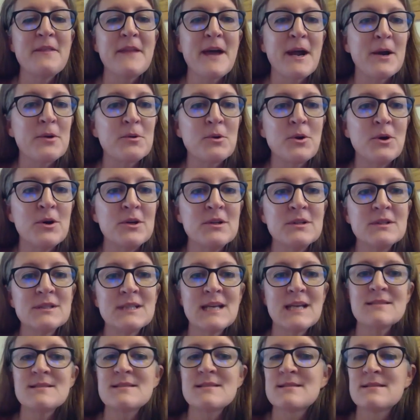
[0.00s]
that role.
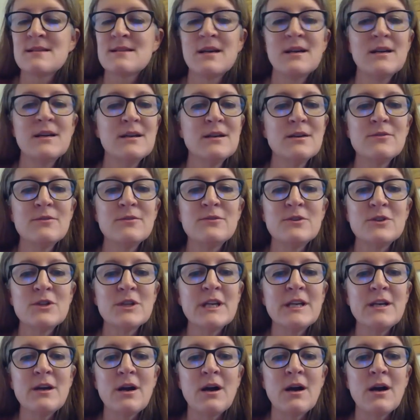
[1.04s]
That's
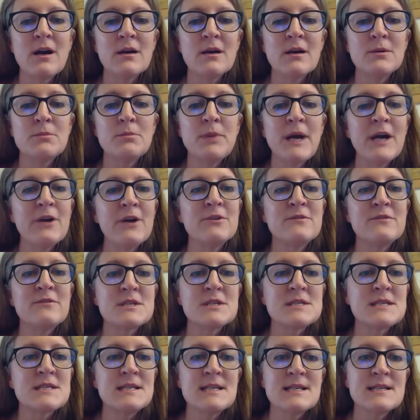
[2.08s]
fully our
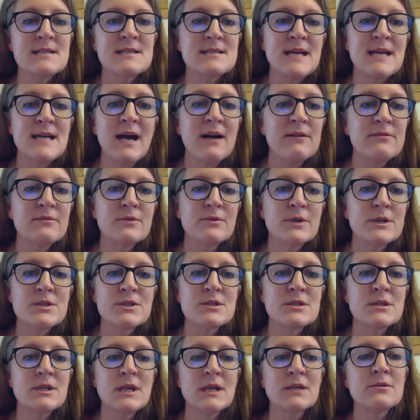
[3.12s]
biodiversity staff,
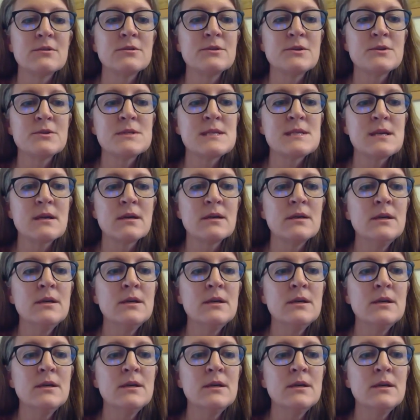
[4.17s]
which includes